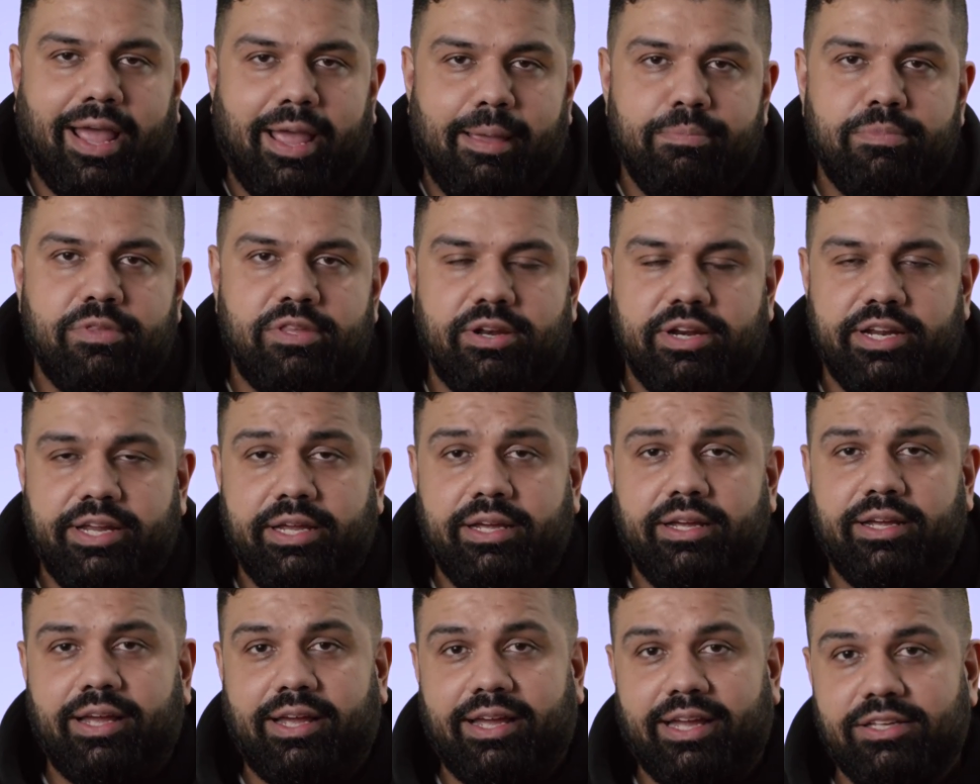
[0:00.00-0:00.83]

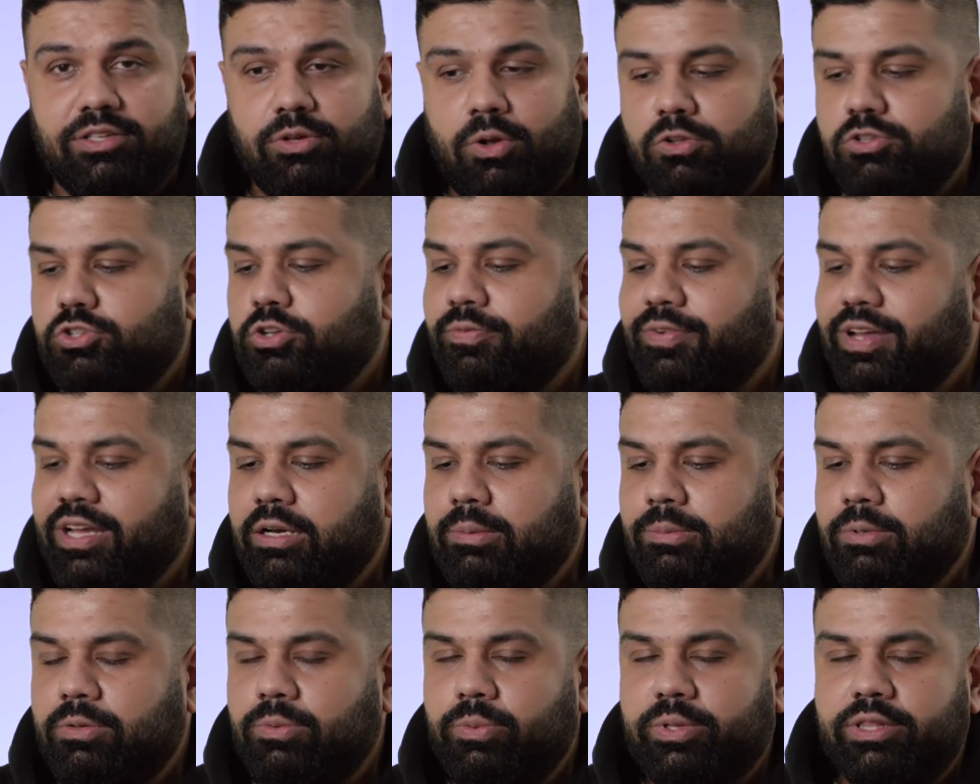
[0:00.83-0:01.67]
M3 is also
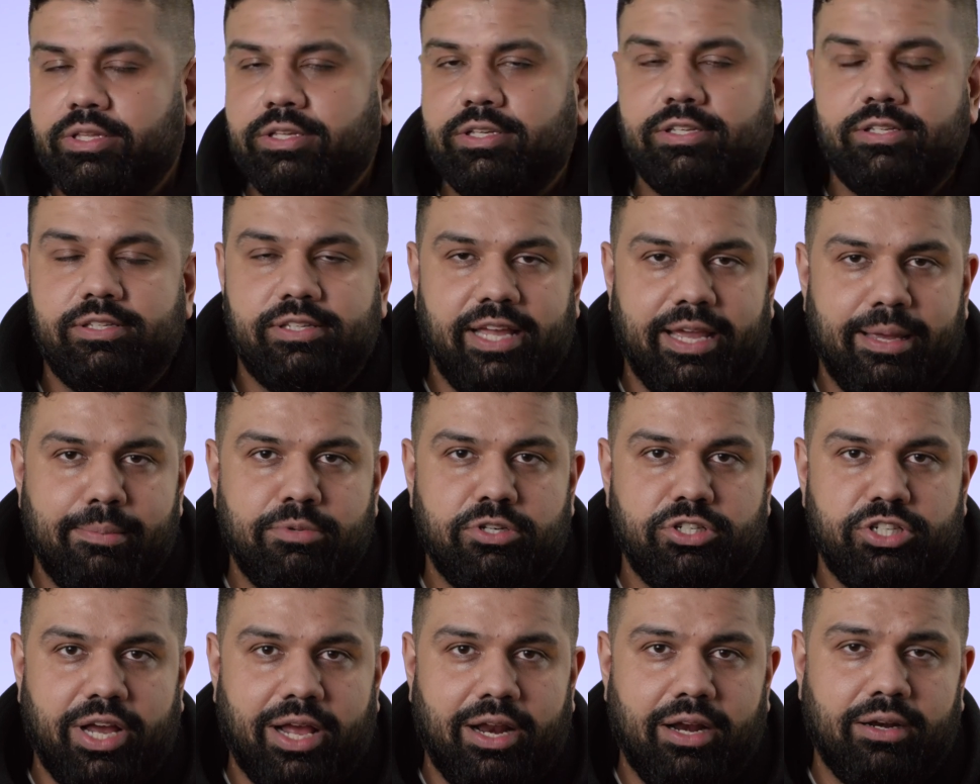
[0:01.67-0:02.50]
available with the same
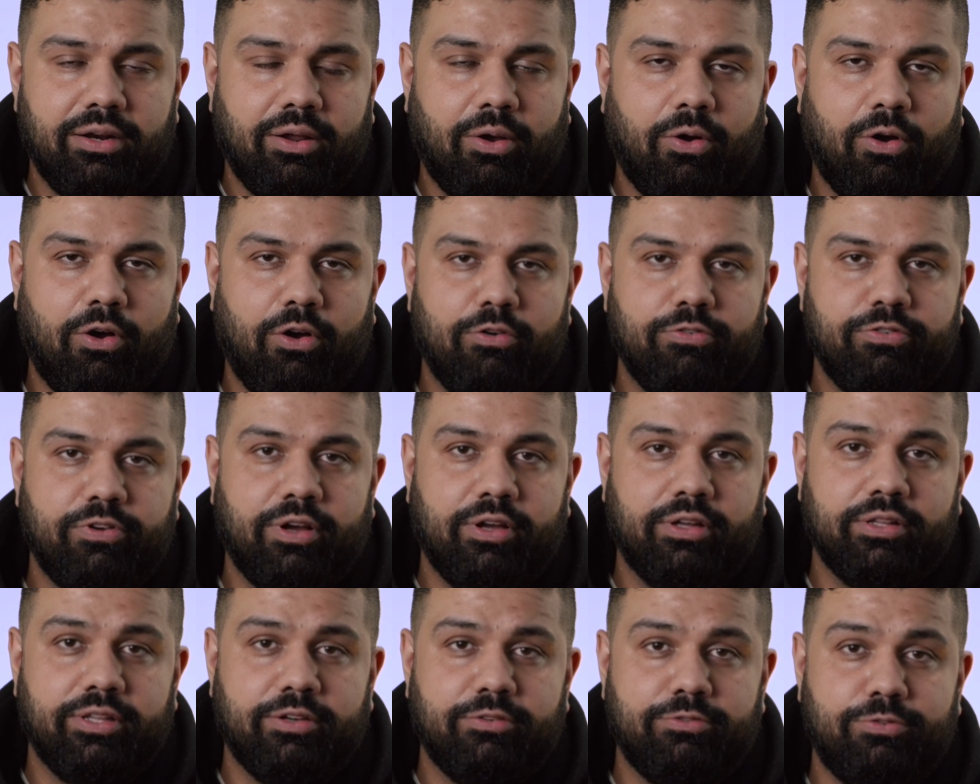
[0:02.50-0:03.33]
shell of
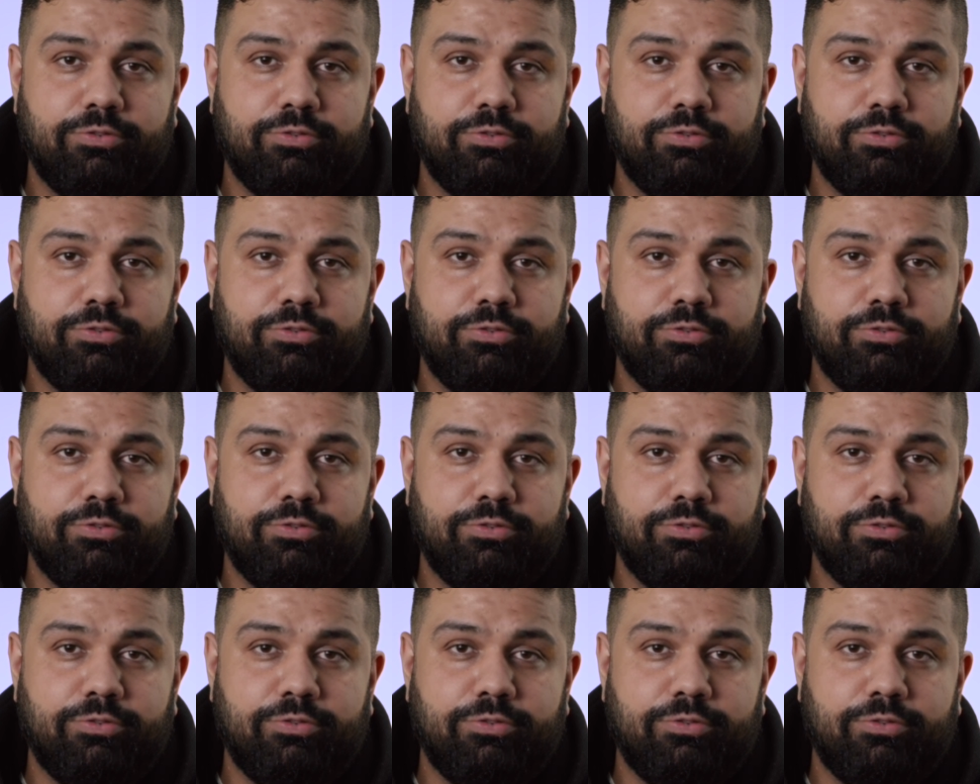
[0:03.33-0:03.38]
uh, the